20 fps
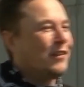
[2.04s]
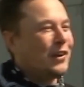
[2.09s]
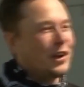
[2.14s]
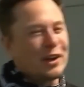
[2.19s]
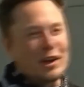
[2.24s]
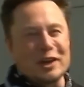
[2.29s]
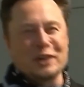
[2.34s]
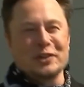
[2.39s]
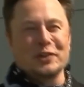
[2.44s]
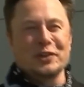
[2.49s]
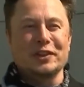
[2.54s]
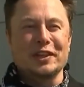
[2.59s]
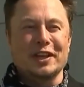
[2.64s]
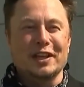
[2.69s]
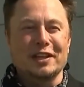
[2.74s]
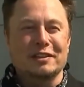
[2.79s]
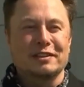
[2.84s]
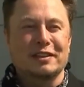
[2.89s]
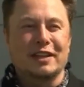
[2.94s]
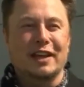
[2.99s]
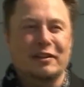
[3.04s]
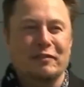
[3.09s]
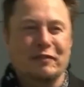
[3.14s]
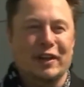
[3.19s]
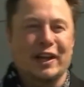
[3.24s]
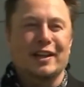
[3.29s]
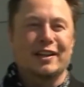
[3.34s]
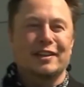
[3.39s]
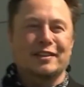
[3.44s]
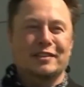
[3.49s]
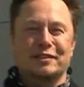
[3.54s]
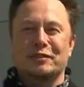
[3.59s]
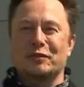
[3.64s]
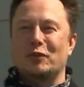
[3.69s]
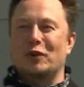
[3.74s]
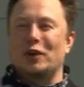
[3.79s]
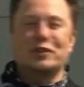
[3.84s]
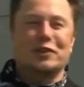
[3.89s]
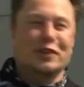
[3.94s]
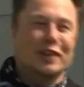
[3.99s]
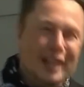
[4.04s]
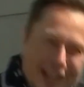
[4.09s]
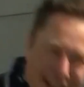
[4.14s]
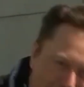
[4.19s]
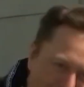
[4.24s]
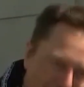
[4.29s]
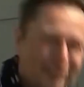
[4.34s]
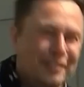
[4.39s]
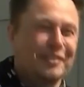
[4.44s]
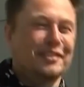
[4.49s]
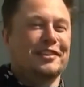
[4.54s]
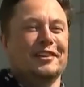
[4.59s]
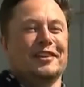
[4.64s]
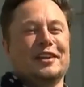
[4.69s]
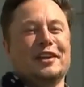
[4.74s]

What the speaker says: We got to do things that make us want to live.